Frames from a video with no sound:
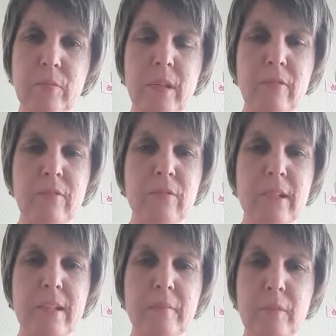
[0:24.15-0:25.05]
We have
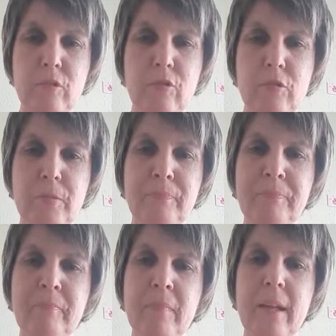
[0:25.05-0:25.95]
really missed you
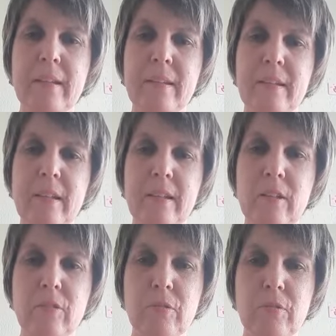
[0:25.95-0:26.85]
at the
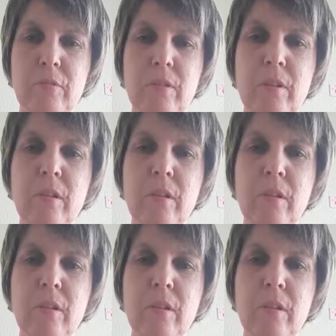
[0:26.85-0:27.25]
Sunday school.